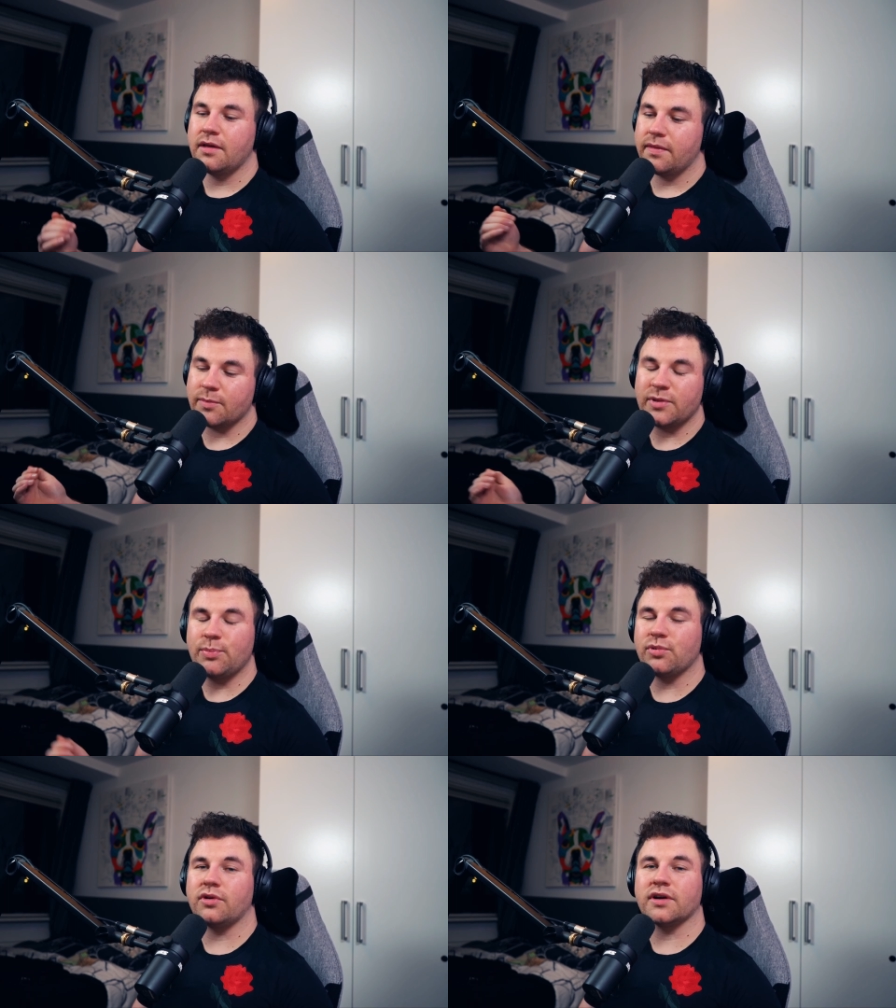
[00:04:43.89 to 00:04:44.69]
then
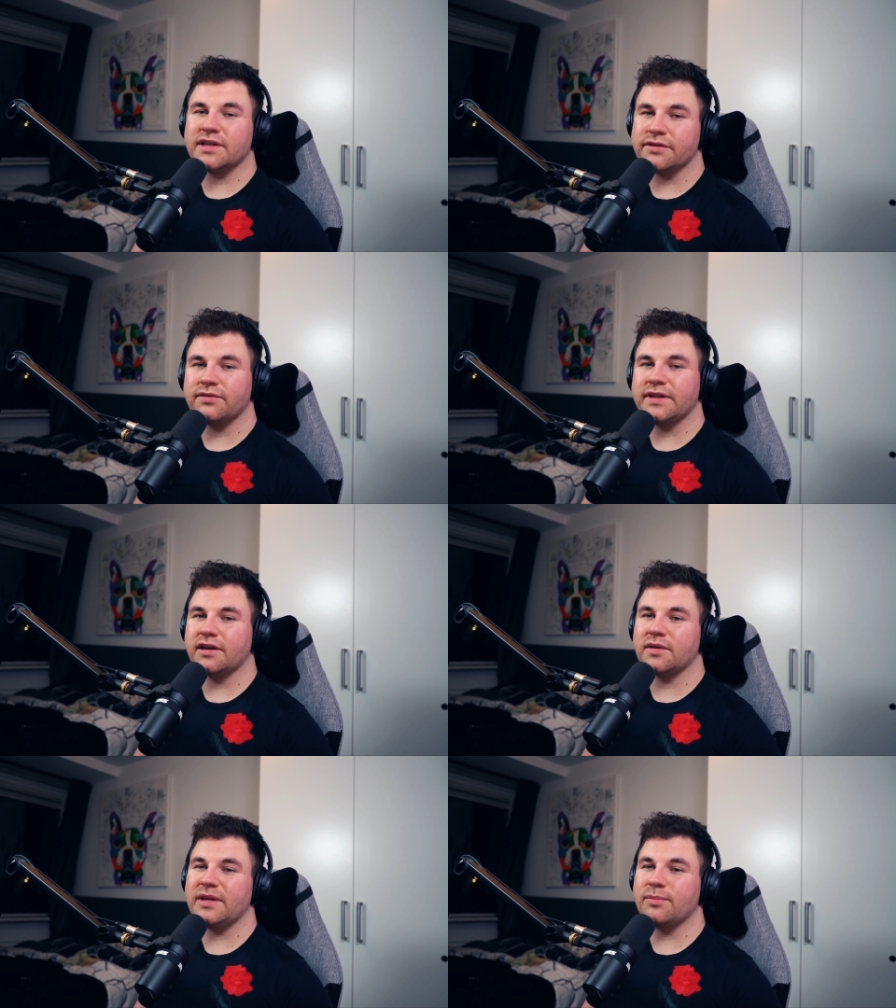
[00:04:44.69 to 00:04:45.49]
people are definitely
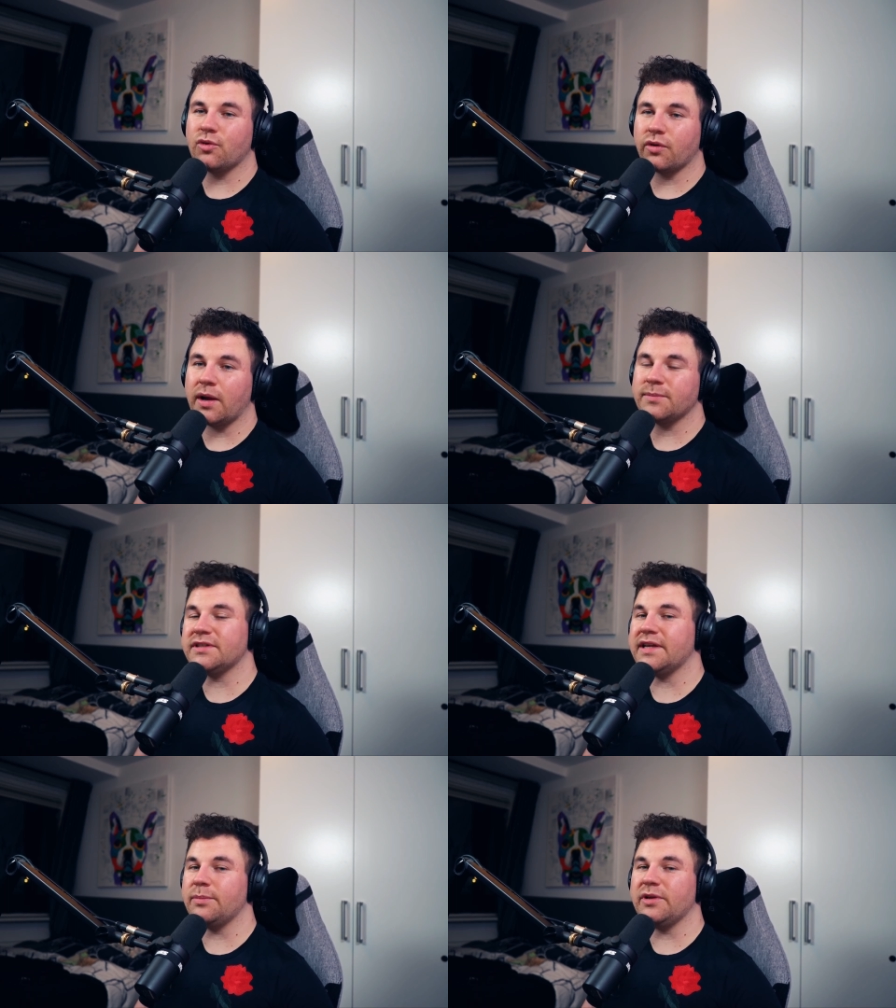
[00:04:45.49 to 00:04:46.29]
going to be more up to
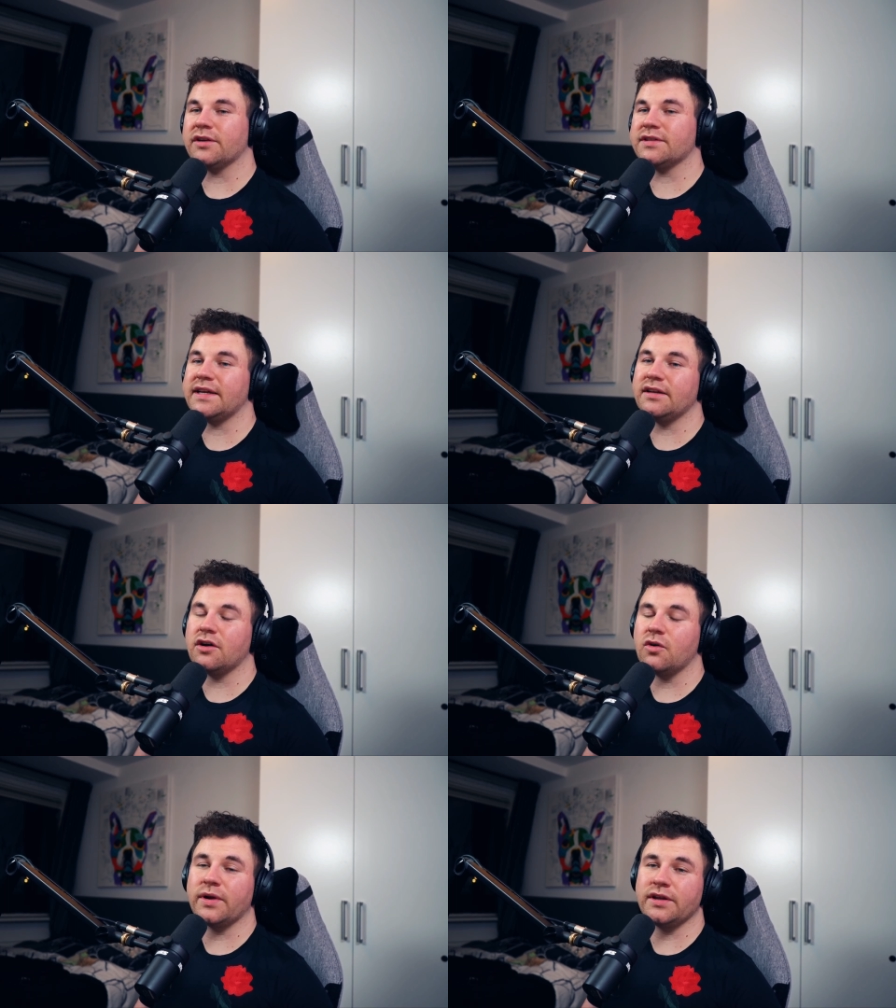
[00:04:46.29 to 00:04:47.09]
date because they
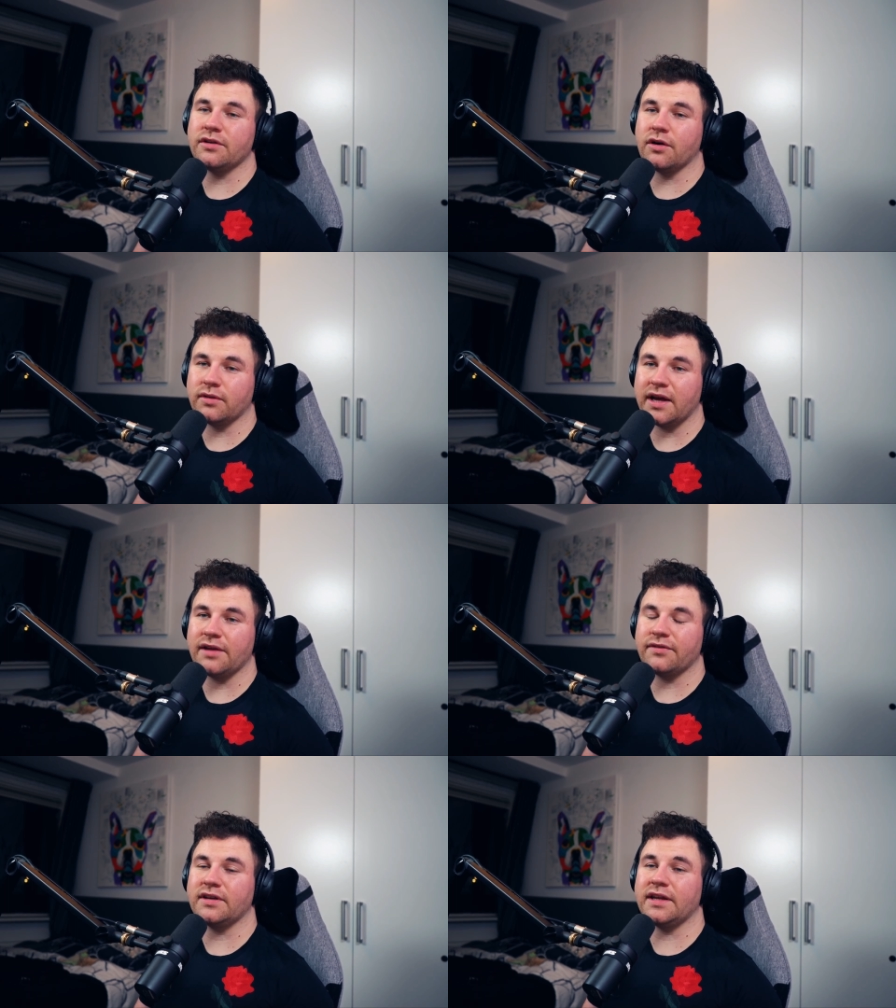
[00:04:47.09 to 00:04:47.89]
know when you go
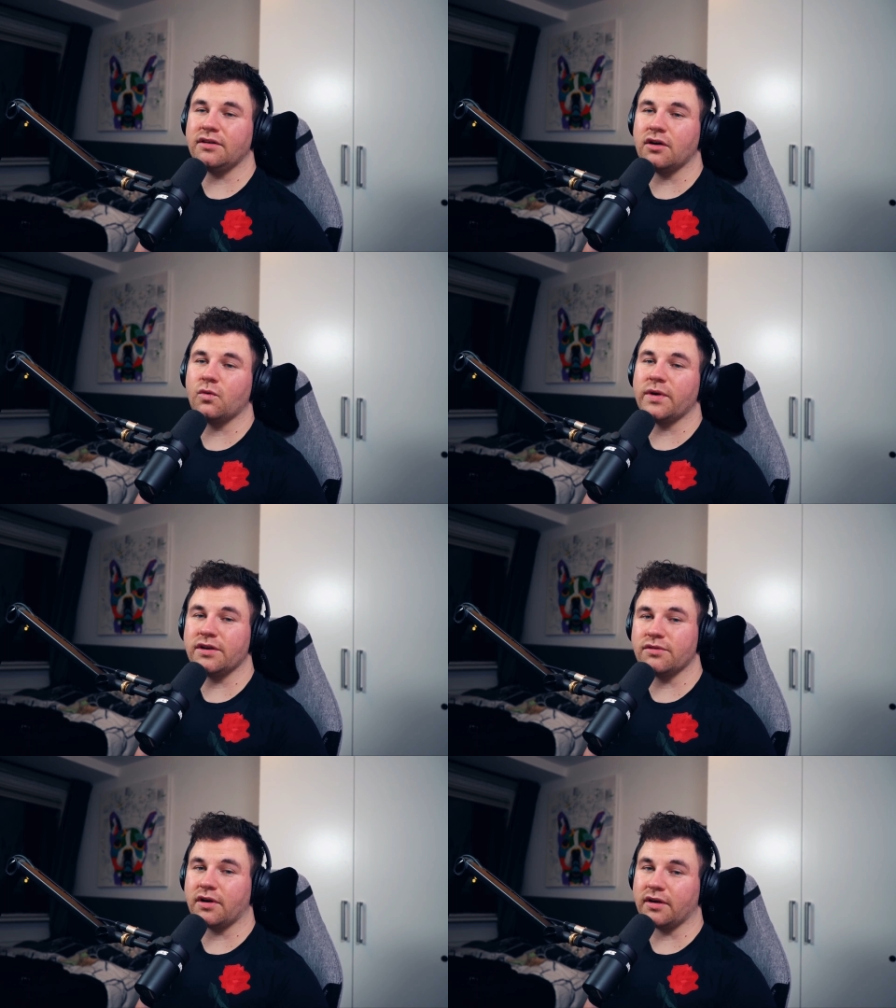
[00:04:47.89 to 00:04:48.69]
live and they know when
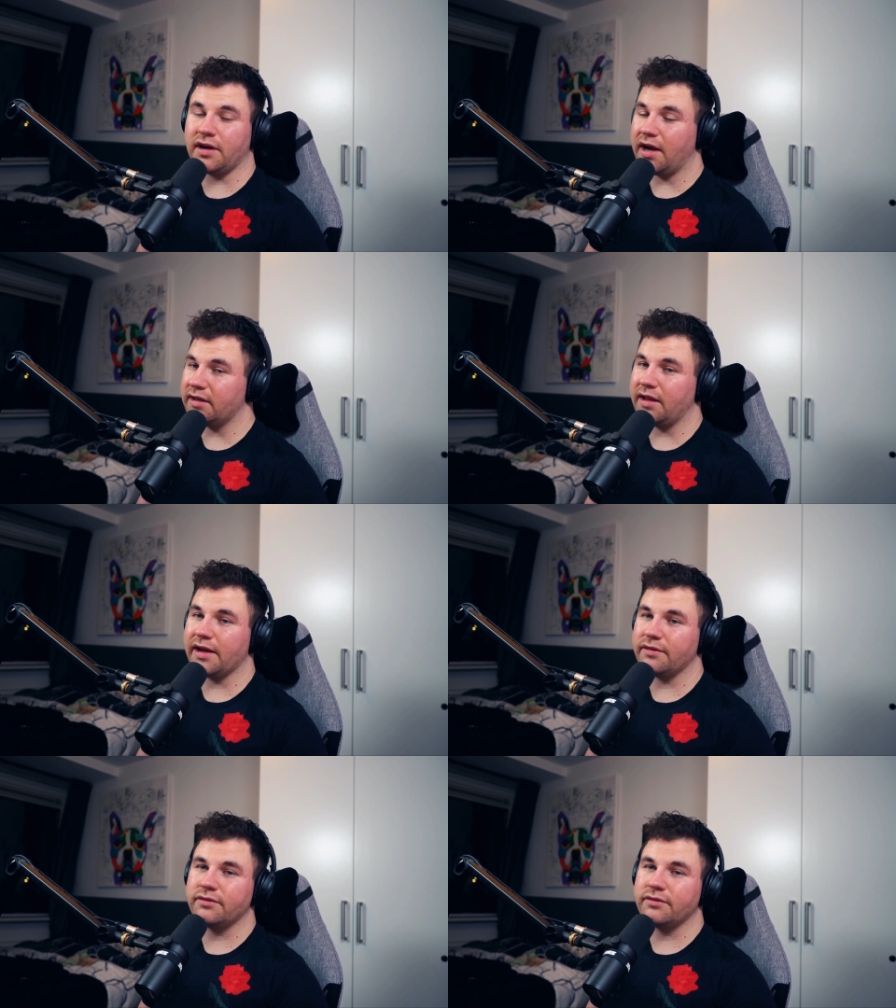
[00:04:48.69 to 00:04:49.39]
you are not live.